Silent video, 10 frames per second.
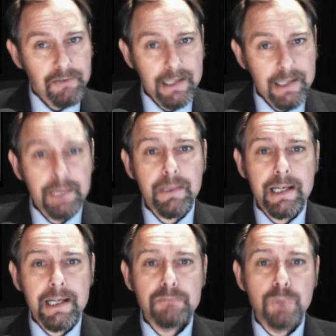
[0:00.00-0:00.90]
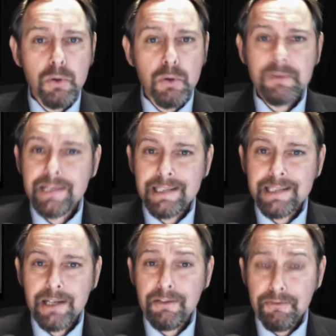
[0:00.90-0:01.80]
Frankly, we need more of
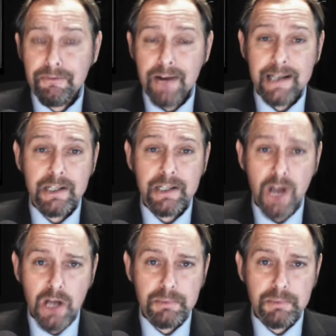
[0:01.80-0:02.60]
this kind of frank and